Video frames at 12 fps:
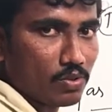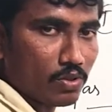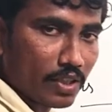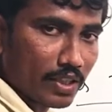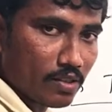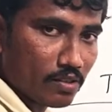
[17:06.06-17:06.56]

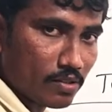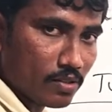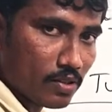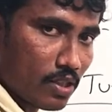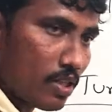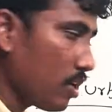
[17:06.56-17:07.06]
Okay.
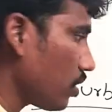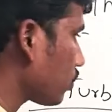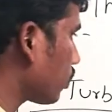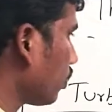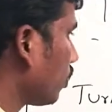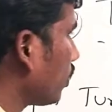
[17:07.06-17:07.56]

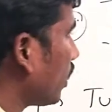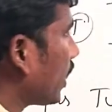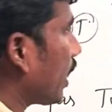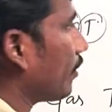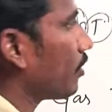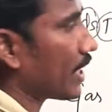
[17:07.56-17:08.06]
So
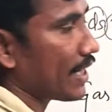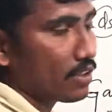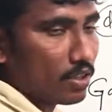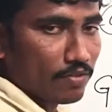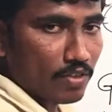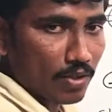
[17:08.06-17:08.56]
I will write
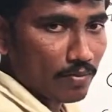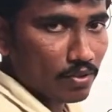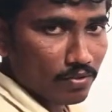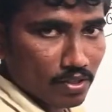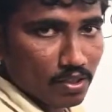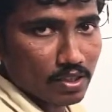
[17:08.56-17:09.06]
the formula
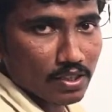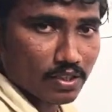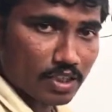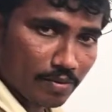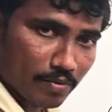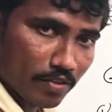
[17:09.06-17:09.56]
for uh,
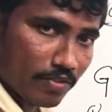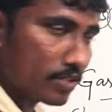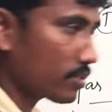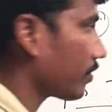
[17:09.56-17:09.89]
thermal efficiency